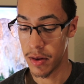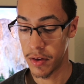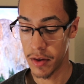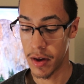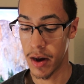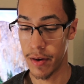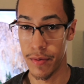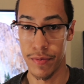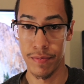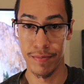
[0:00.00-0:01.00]
to kind
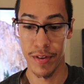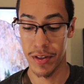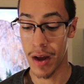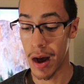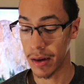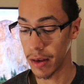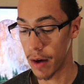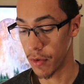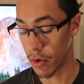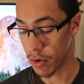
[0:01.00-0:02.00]
of stock
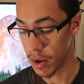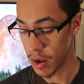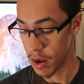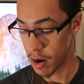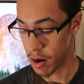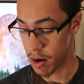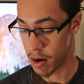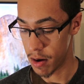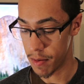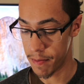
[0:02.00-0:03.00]
level
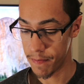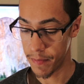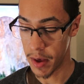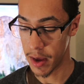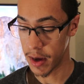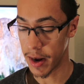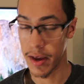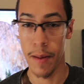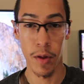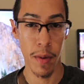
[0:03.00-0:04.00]
um, and kind
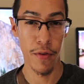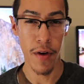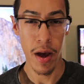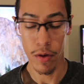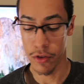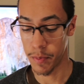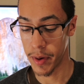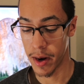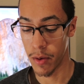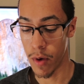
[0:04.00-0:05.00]
of kept all my files,
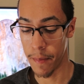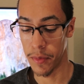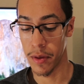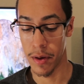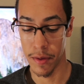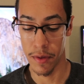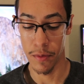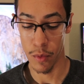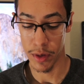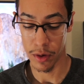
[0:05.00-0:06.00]
but I wiped the, the
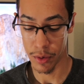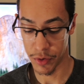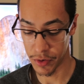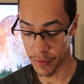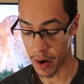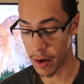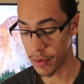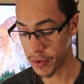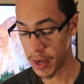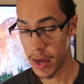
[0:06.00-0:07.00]
Windows
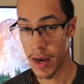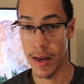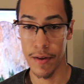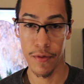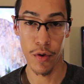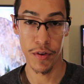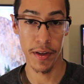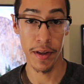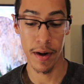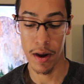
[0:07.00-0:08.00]
files. And of course
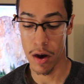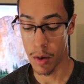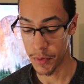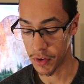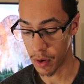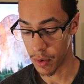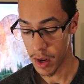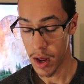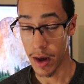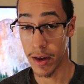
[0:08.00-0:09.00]
that didn't help. So
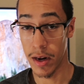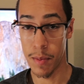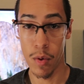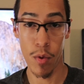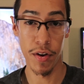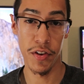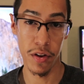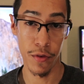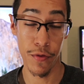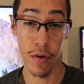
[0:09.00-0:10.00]
again, number one, just
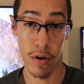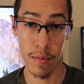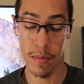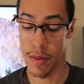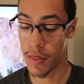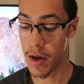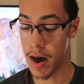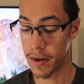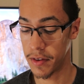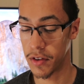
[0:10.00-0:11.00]
confirm
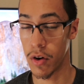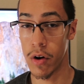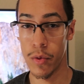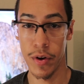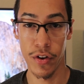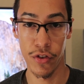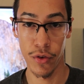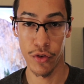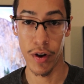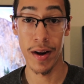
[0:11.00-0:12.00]
that it's a hardware
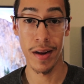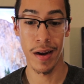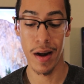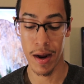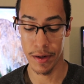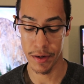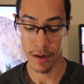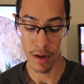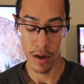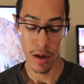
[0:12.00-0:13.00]
issue. Try to connect
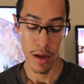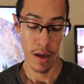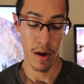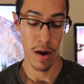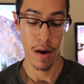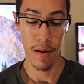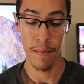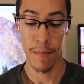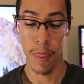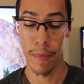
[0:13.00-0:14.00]

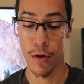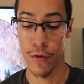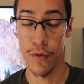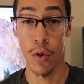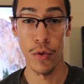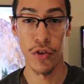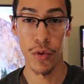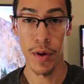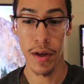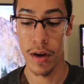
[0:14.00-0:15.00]
um, your phone
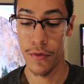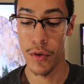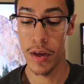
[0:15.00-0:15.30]
to it. And if